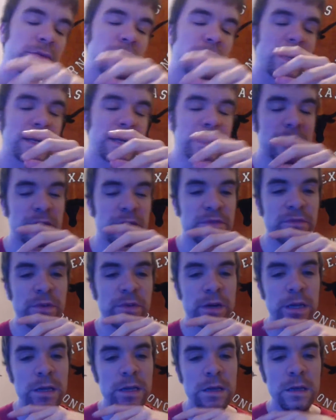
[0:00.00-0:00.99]
I doubt it's
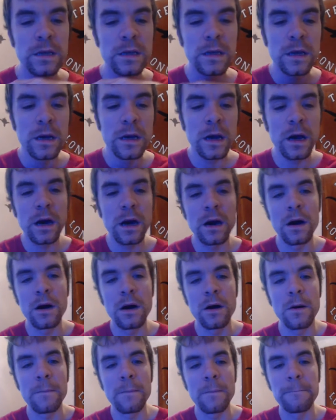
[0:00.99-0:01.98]
funny.
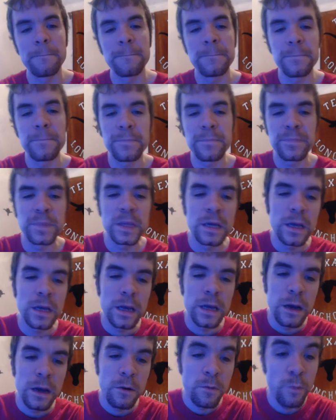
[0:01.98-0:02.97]

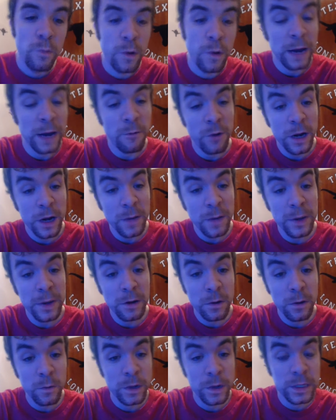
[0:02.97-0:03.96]
When I went up here
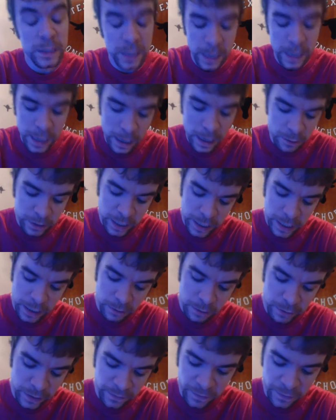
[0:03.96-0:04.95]
on Wednesday, I was hanging
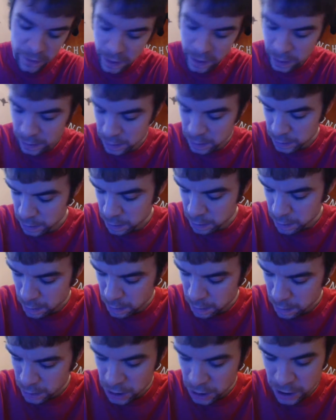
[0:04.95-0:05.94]
out with some friends.
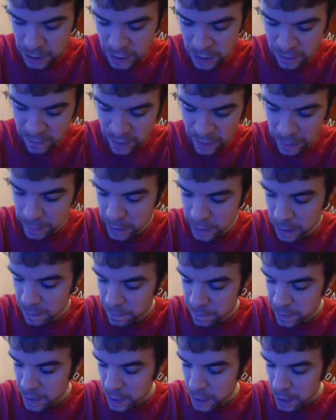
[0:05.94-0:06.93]
She's like family,
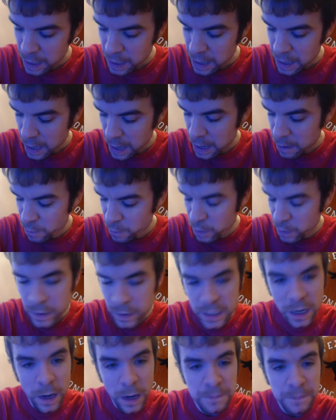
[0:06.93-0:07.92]
and we
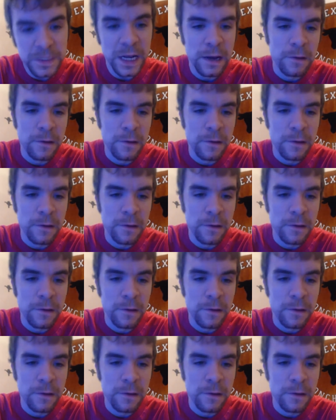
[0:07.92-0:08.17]
went to Uptown.